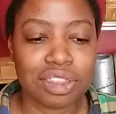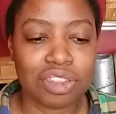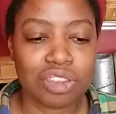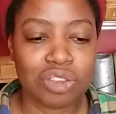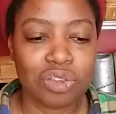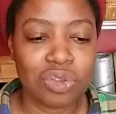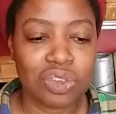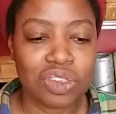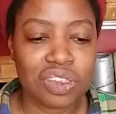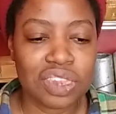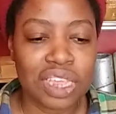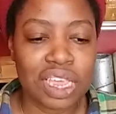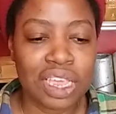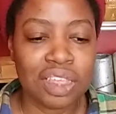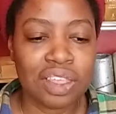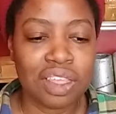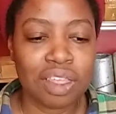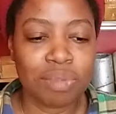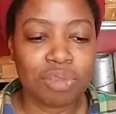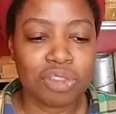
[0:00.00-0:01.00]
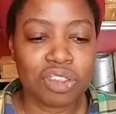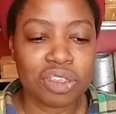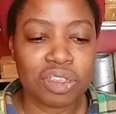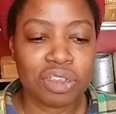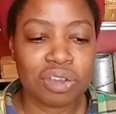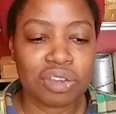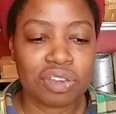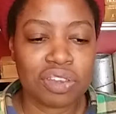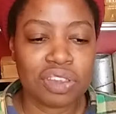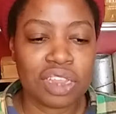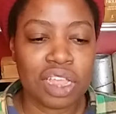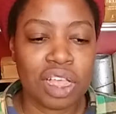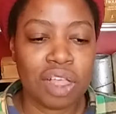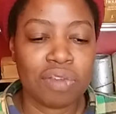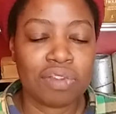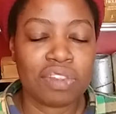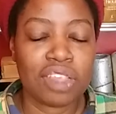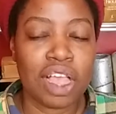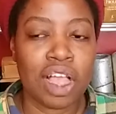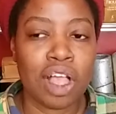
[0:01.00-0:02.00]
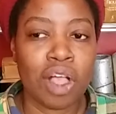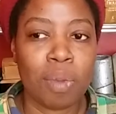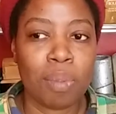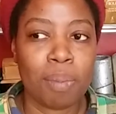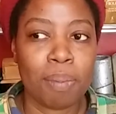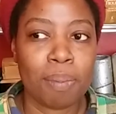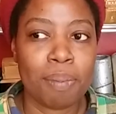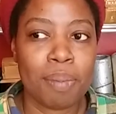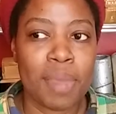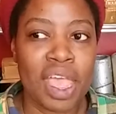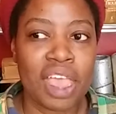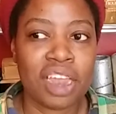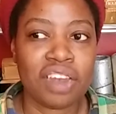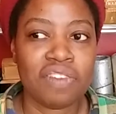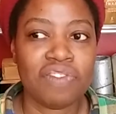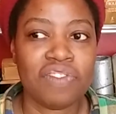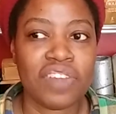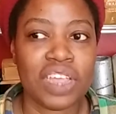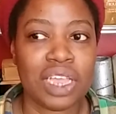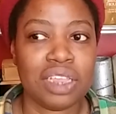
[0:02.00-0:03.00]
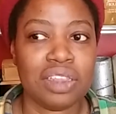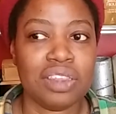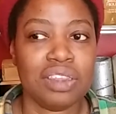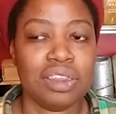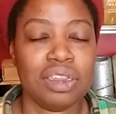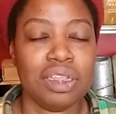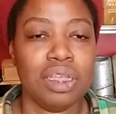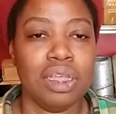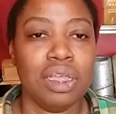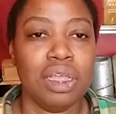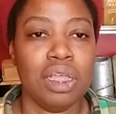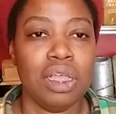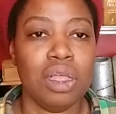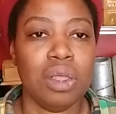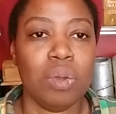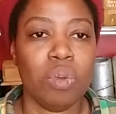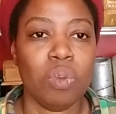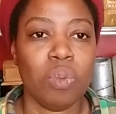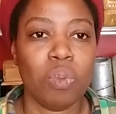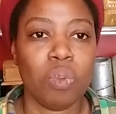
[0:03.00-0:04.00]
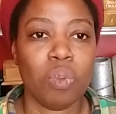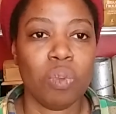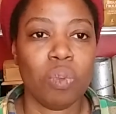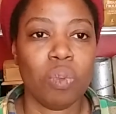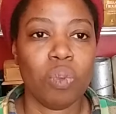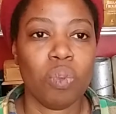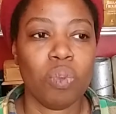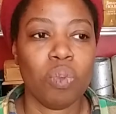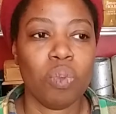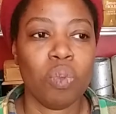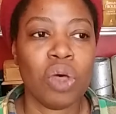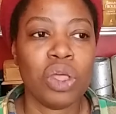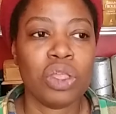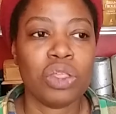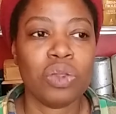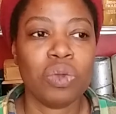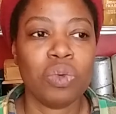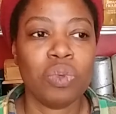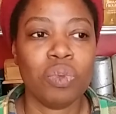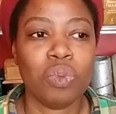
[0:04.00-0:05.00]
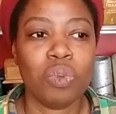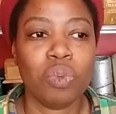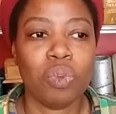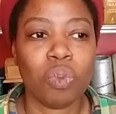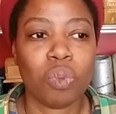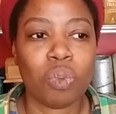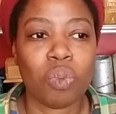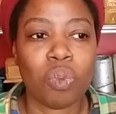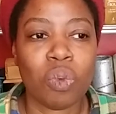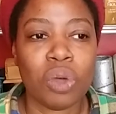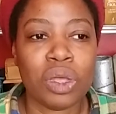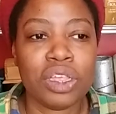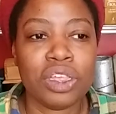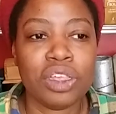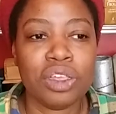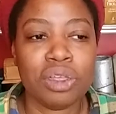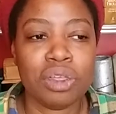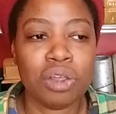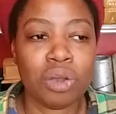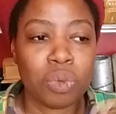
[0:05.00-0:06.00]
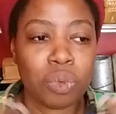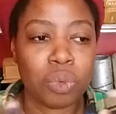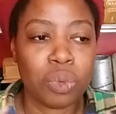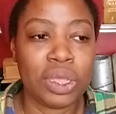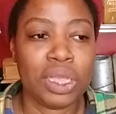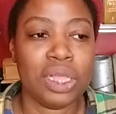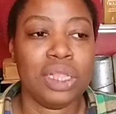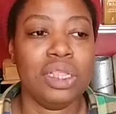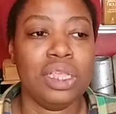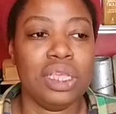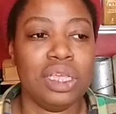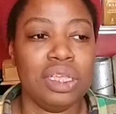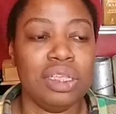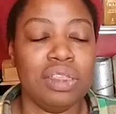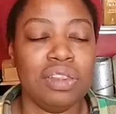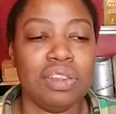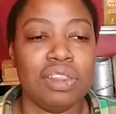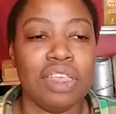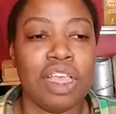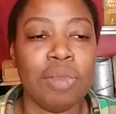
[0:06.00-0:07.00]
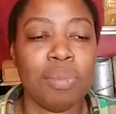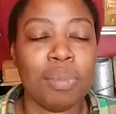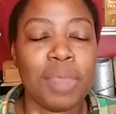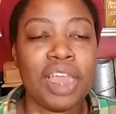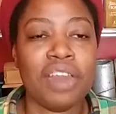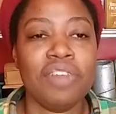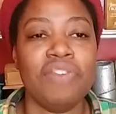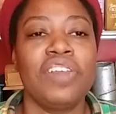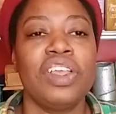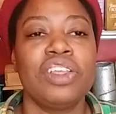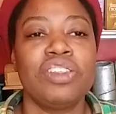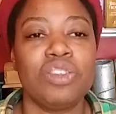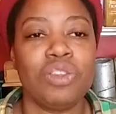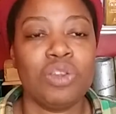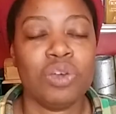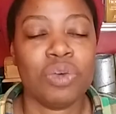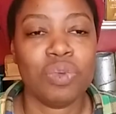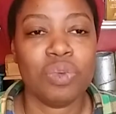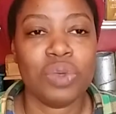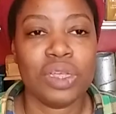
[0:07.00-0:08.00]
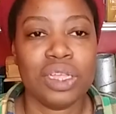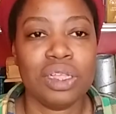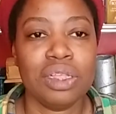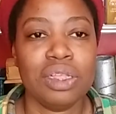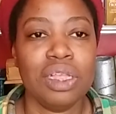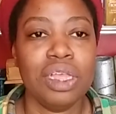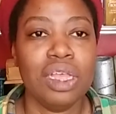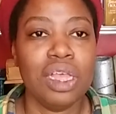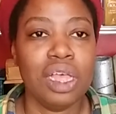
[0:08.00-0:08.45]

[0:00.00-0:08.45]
you say them to yourself to help manifest what your will is, to help manifest your will.